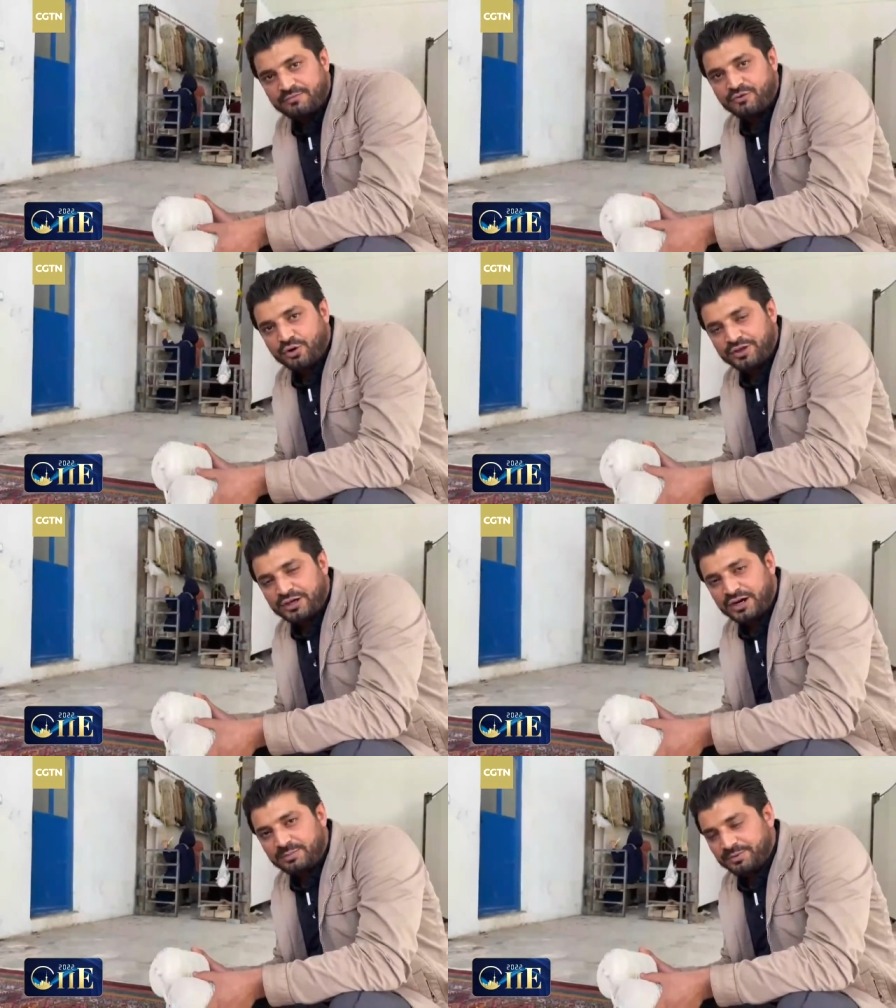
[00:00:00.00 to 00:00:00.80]
for the
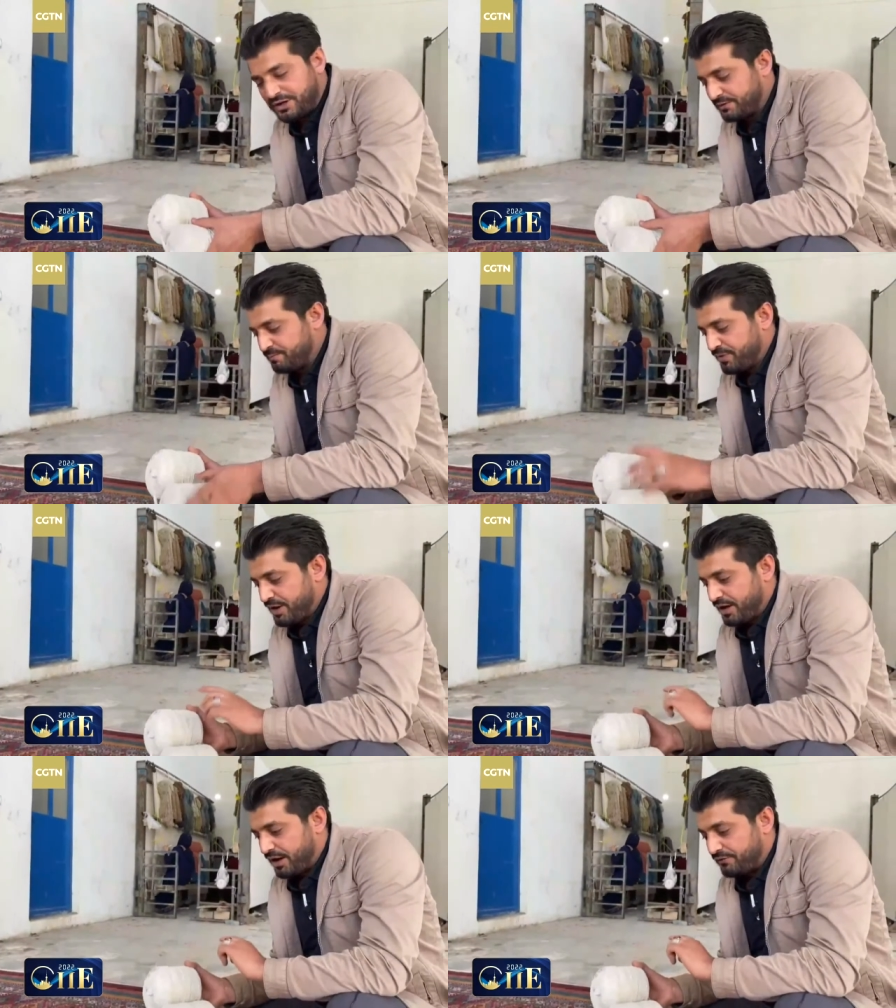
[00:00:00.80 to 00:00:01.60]
carpet.
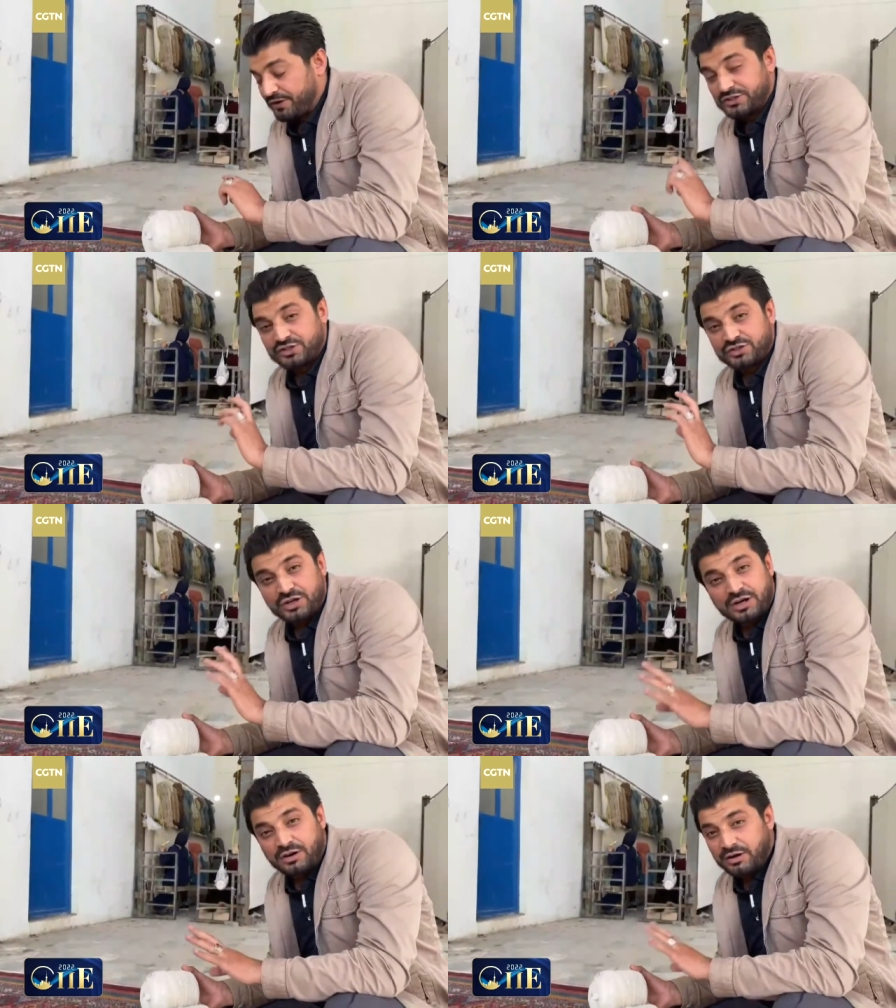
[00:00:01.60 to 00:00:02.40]
If it's
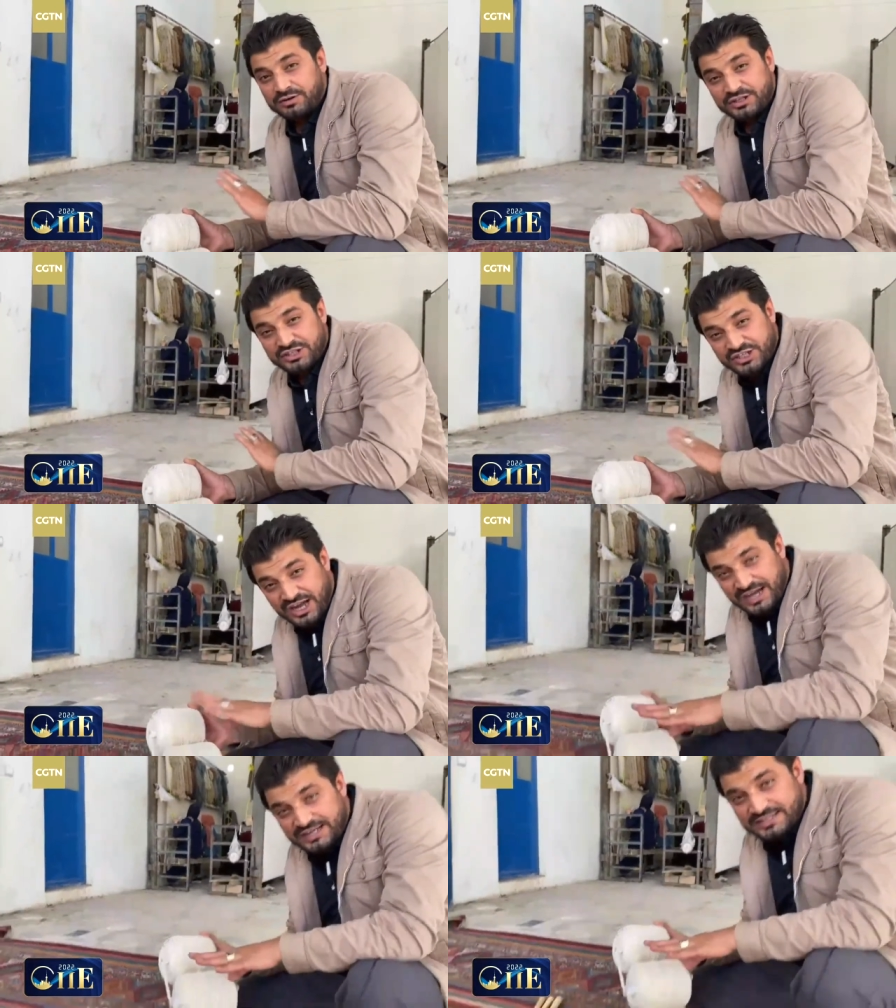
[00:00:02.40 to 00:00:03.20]
the
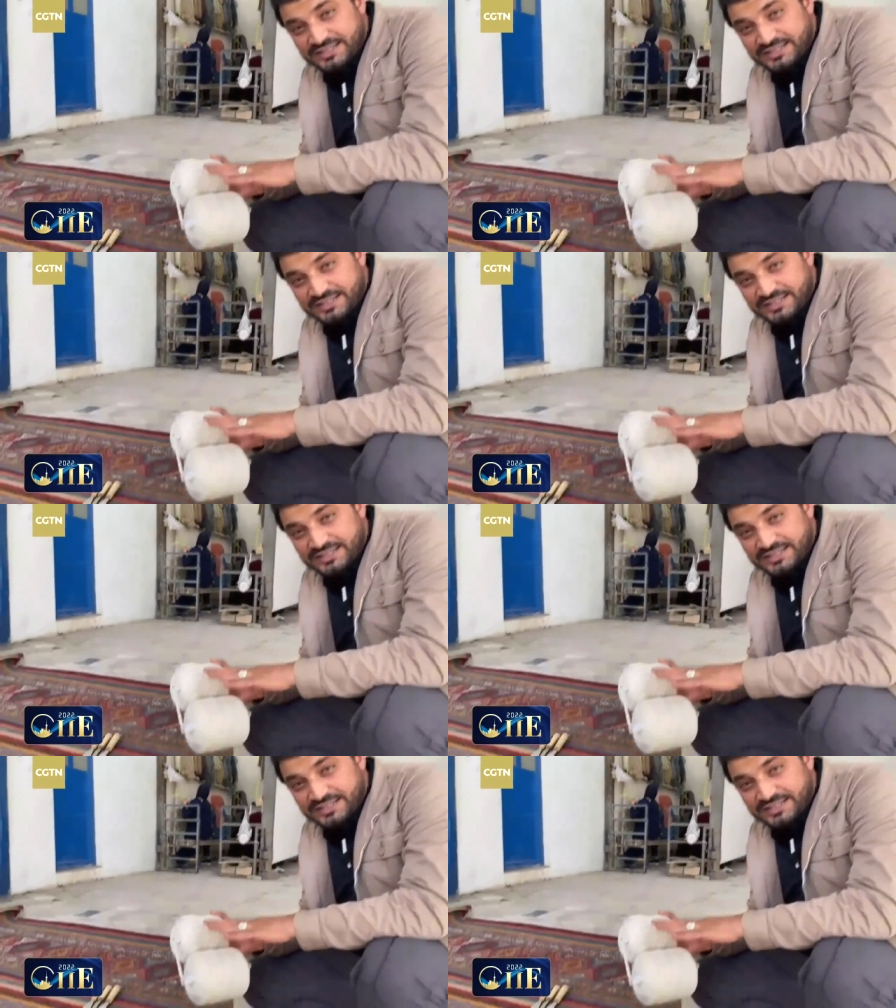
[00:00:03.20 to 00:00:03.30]
size